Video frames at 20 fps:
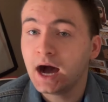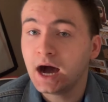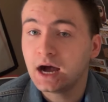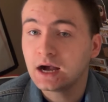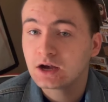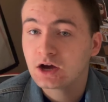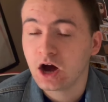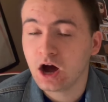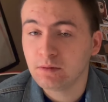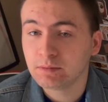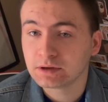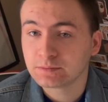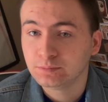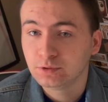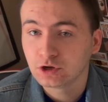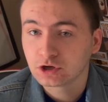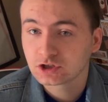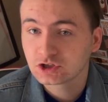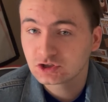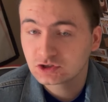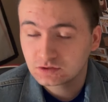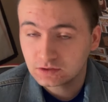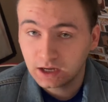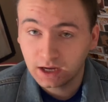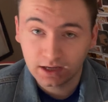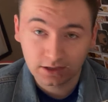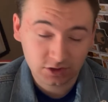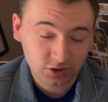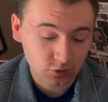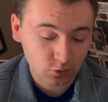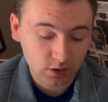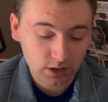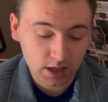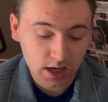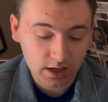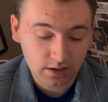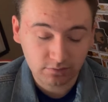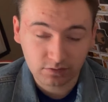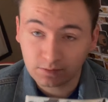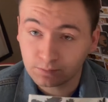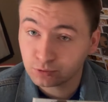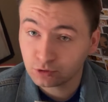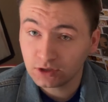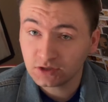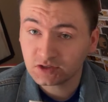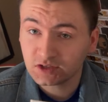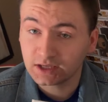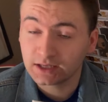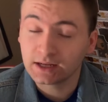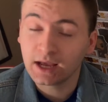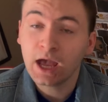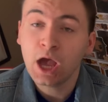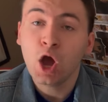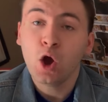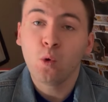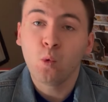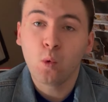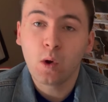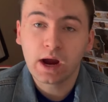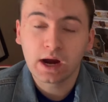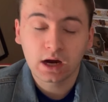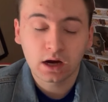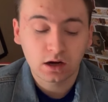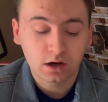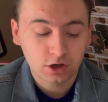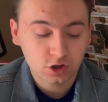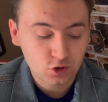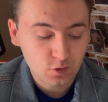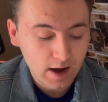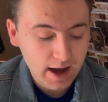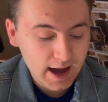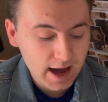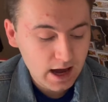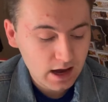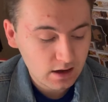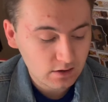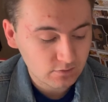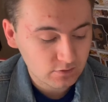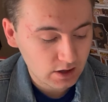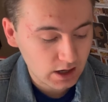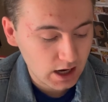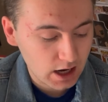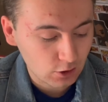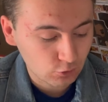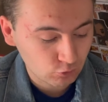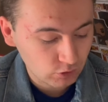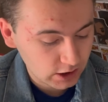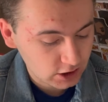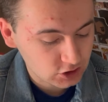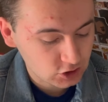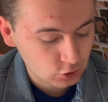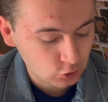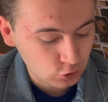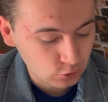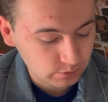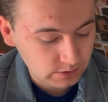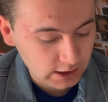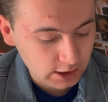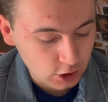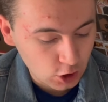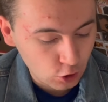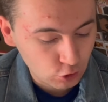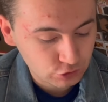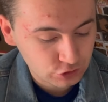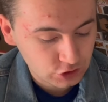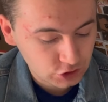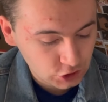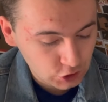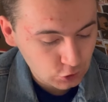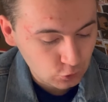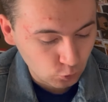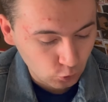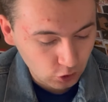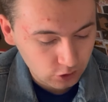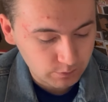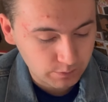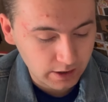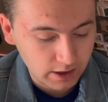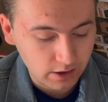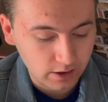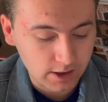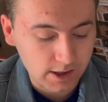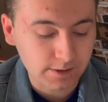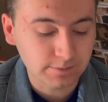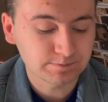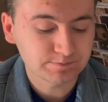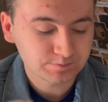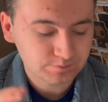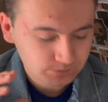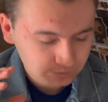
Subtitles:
comic book storyline of the prison, where you have Rick's group that goes to Woodbury,